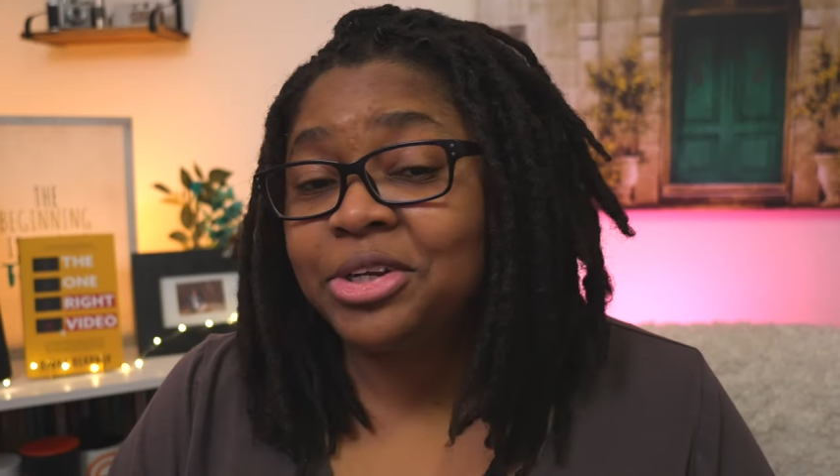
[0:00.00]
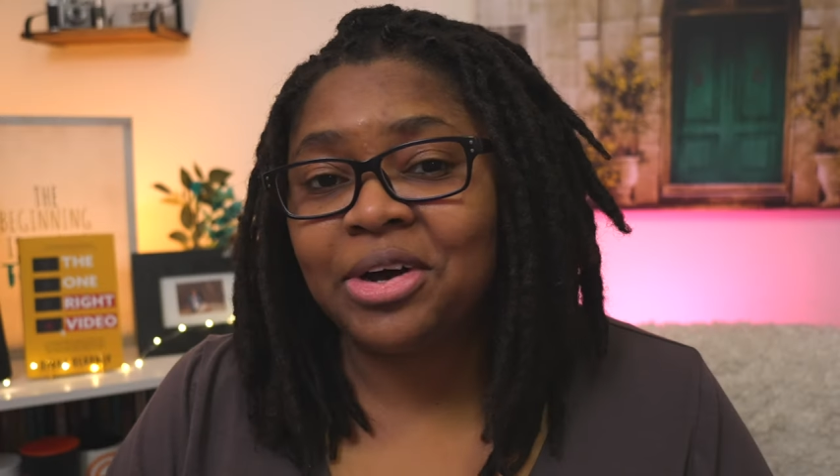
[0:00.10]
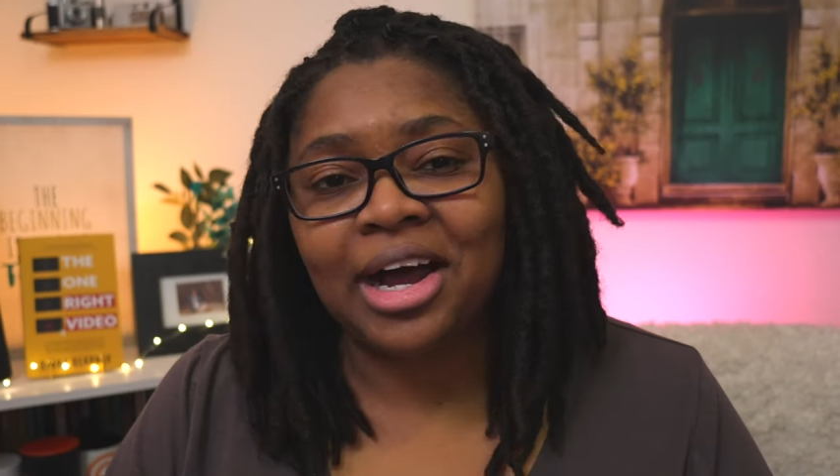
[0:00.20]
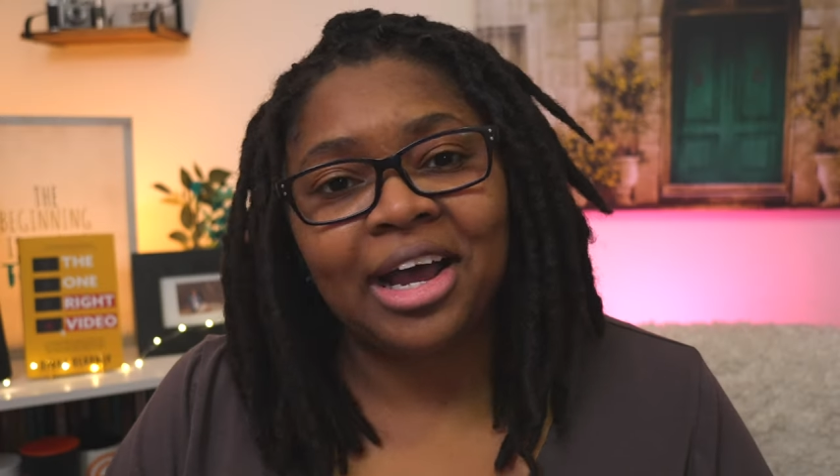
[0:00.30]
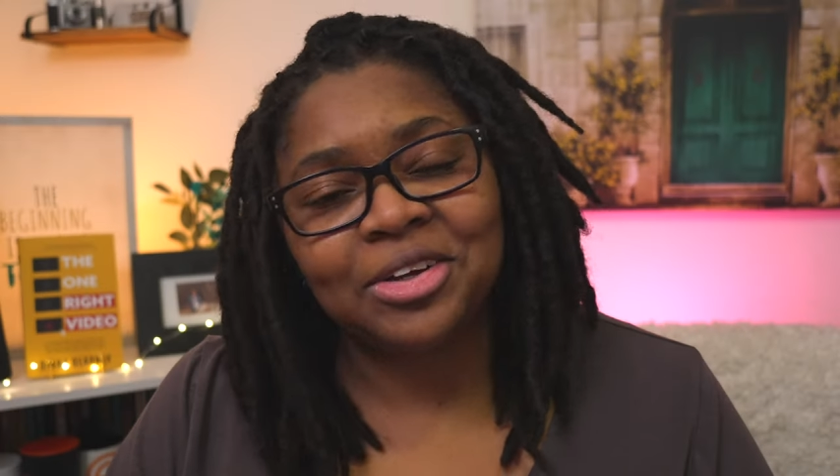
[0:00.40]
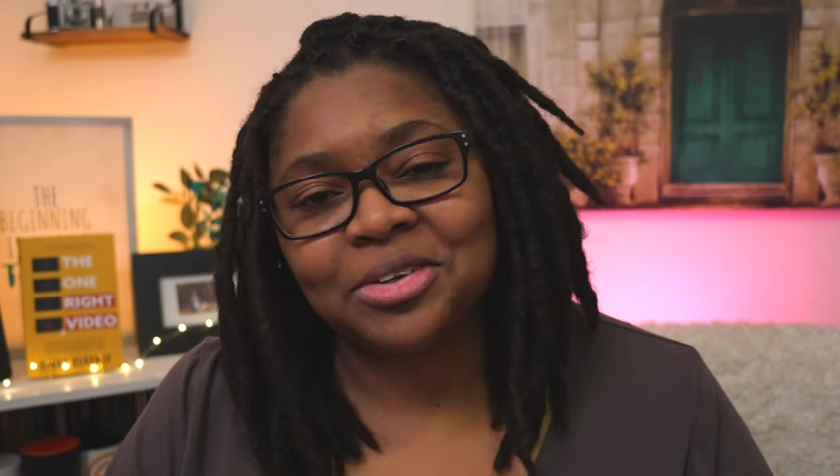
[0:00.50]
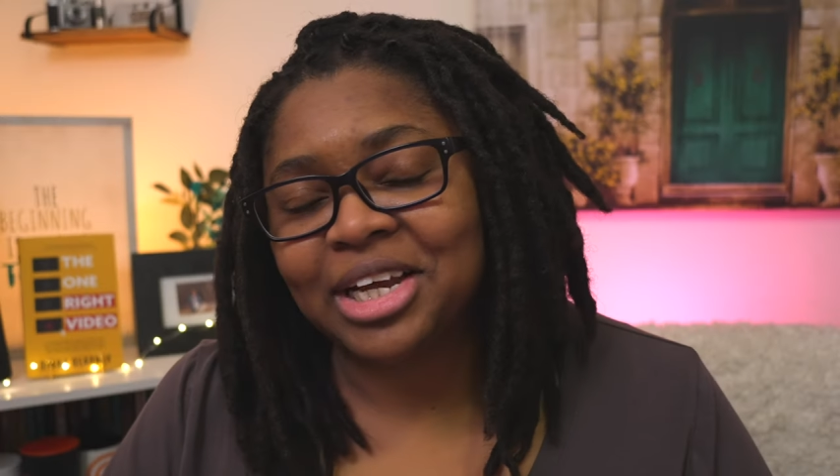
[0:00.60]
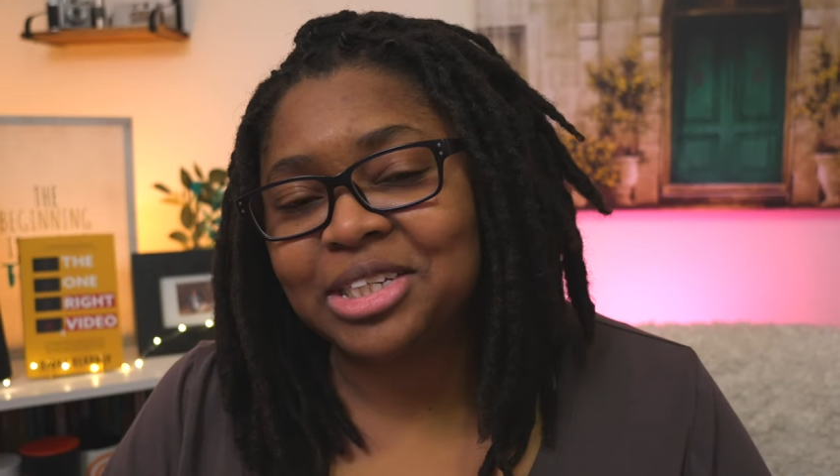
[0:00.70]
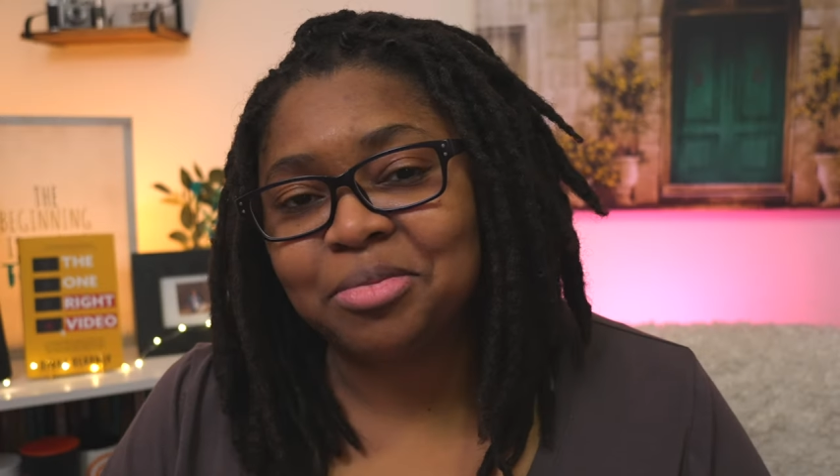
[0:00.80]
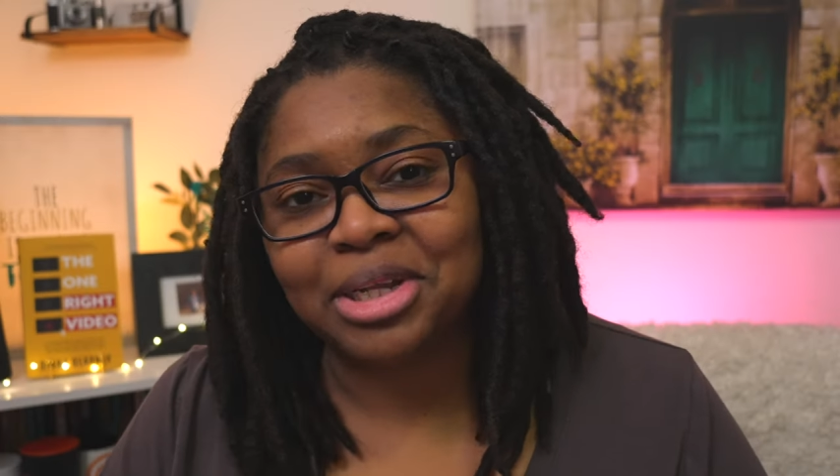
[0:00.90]
you know, I don't
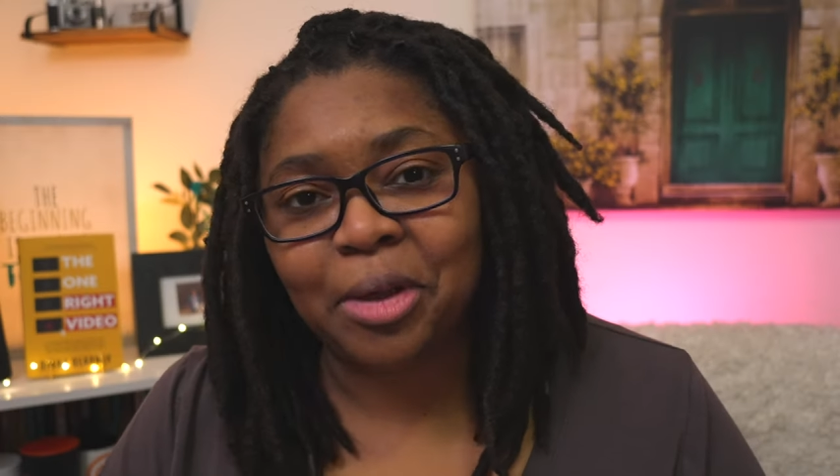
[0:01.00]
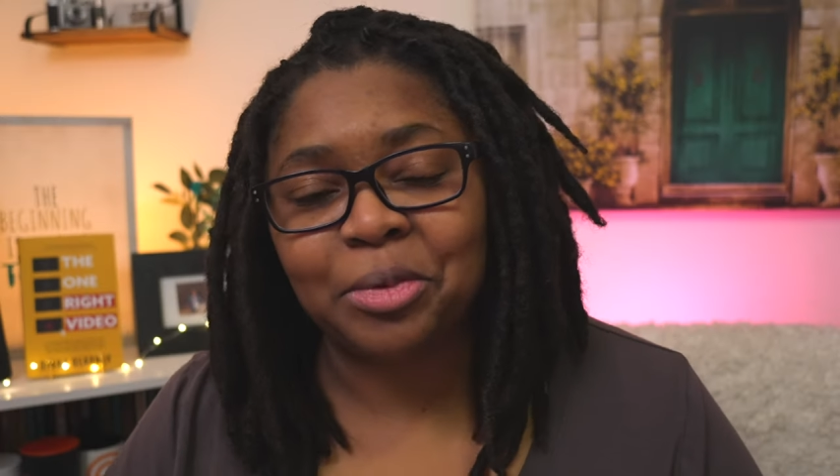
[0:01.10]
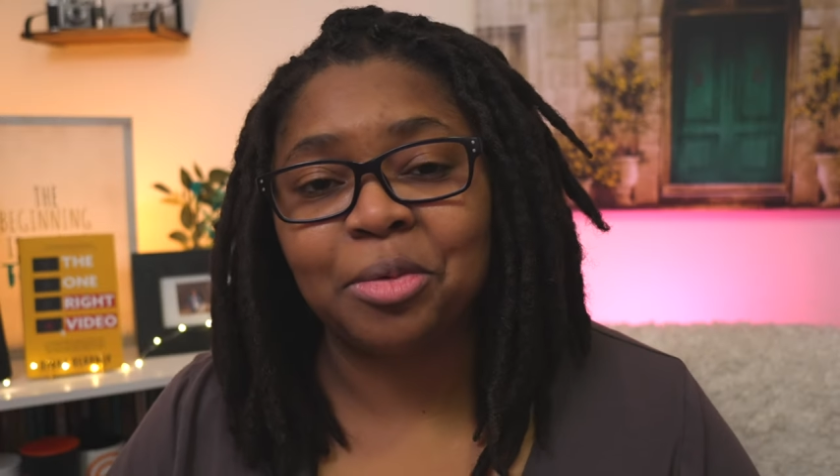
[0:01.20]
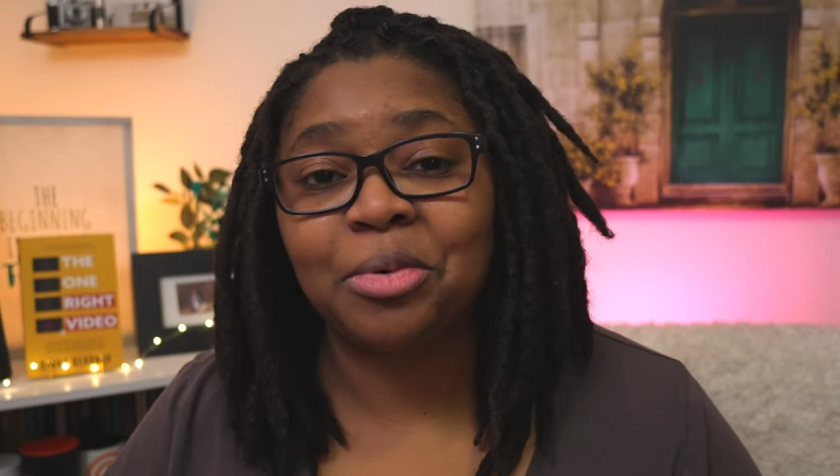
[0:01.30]
like to belabor the